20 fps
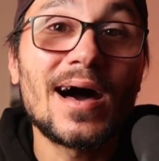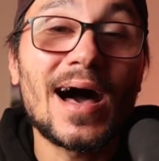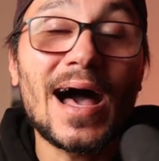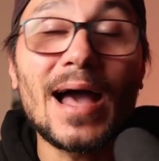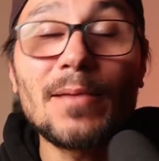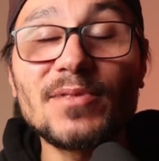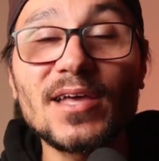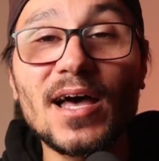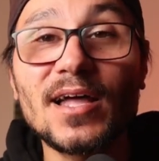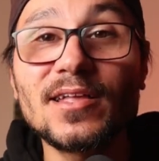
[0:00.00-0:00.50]

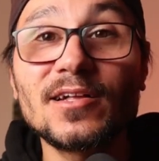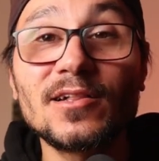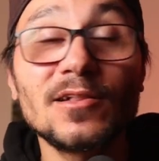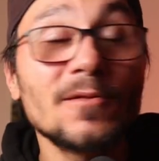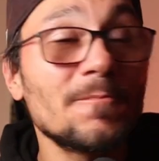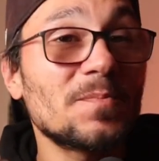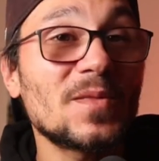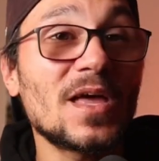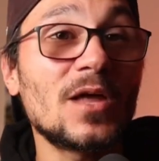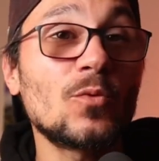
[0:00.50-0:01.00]
I'm Daniel,
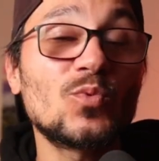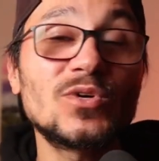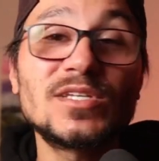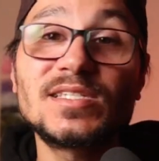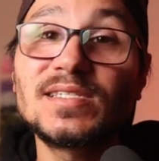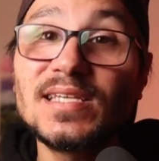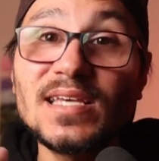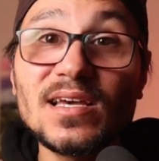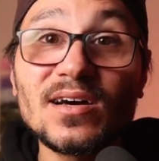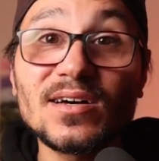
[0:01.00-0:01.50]
and we
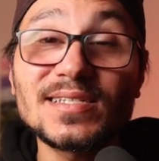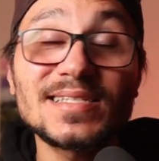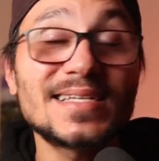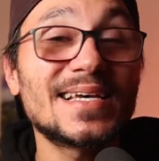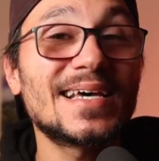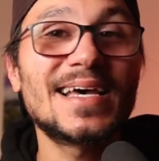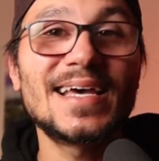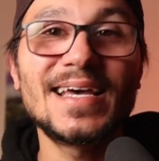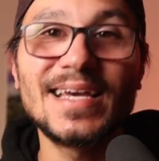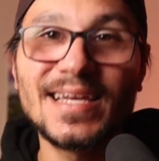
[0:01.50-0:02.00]
see us
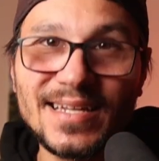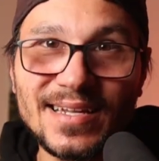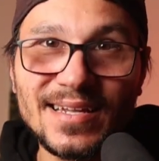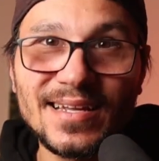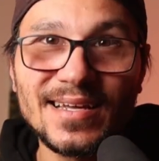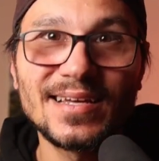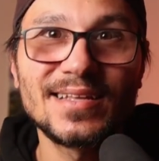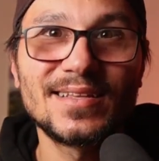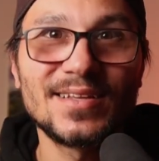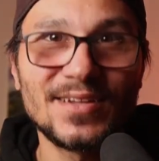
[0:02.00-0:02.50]
in
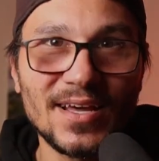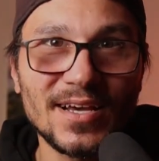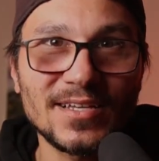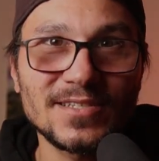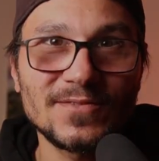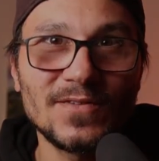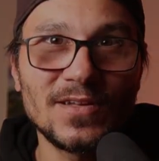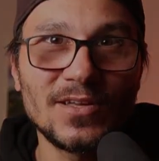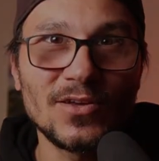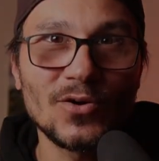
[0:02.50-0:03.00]
the
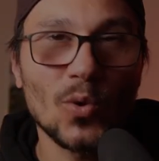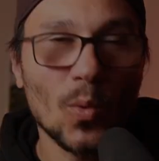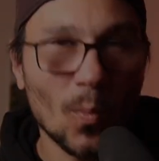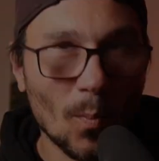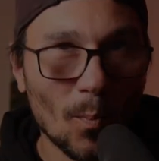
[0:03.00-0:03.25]
next video.